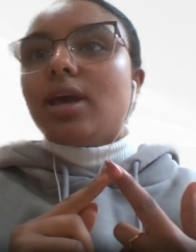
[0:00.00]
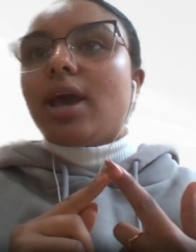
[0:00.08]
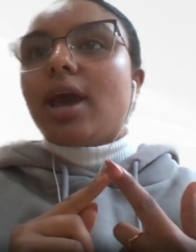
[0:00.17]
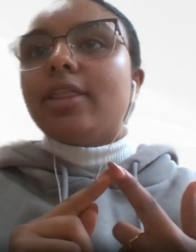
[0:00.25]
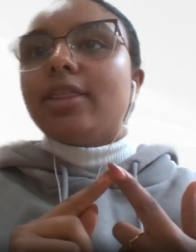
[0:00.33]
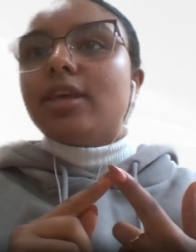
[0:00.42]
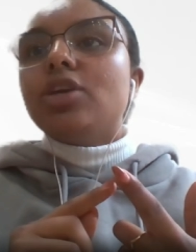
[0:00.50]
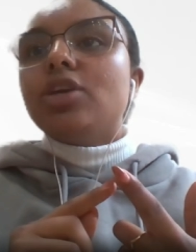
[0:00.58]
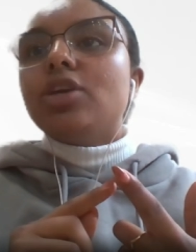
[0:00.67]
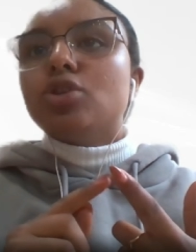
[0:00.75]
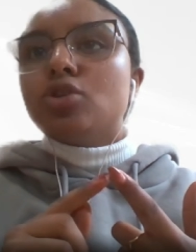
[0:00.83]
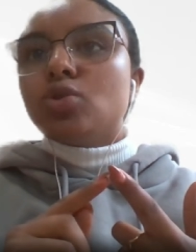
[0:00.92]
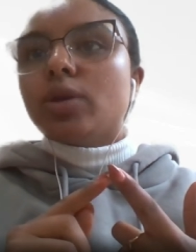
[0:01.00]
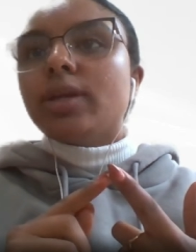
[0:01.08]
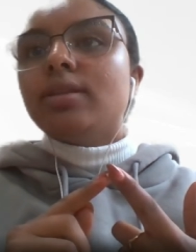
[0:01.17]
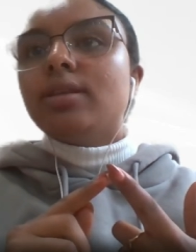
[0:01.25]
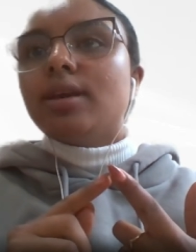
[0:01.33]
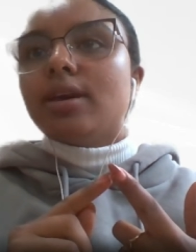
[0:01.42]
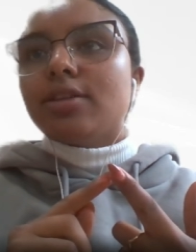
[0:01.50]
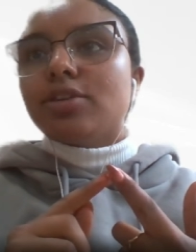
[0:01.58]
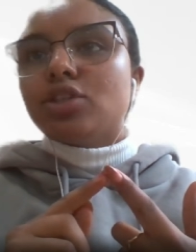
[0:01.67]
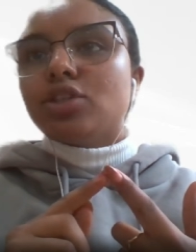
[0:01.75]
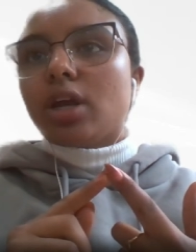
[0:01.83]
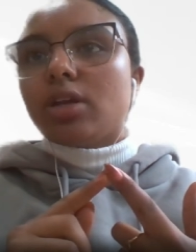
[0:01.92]
I think you should join the other
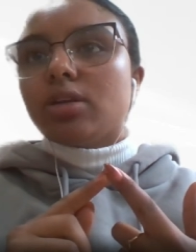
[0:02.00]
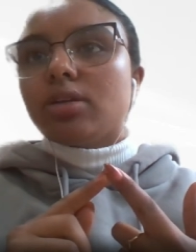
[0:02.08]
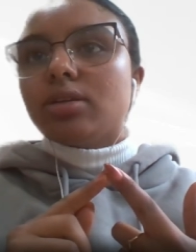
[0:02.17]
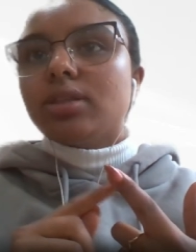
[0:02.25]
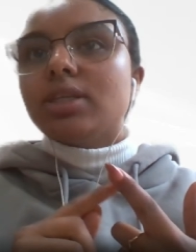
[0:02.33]
channel.